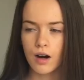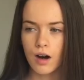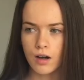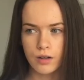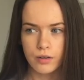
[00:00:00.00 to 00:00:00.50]

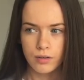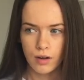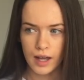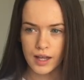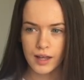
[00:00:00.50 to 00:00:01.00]
oh,
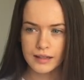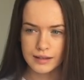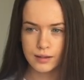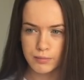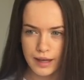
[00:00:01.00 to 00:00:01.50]
like, is
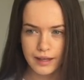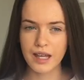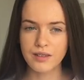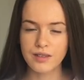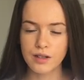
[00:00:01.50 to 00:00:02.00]
this me?
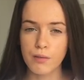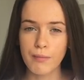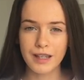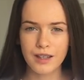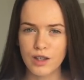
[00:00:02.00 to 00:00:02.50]
It can start
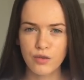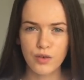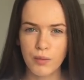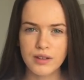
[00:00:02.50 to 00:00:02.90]
making you feel